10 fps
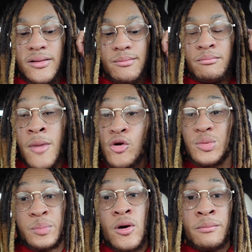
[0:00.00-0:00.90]
most
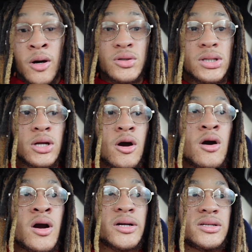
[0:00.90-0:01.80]
of the
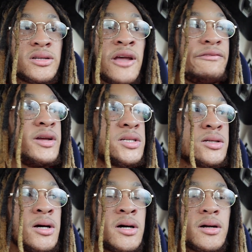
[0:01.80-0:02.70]
cars, they fit
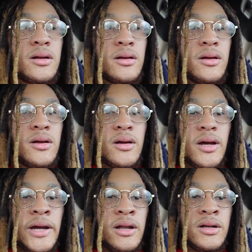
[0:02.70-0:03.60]
snug,
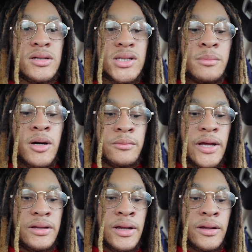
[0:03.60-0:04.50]
and then some of them
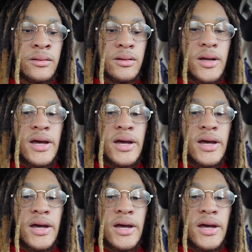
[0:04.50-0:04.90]
they didn't.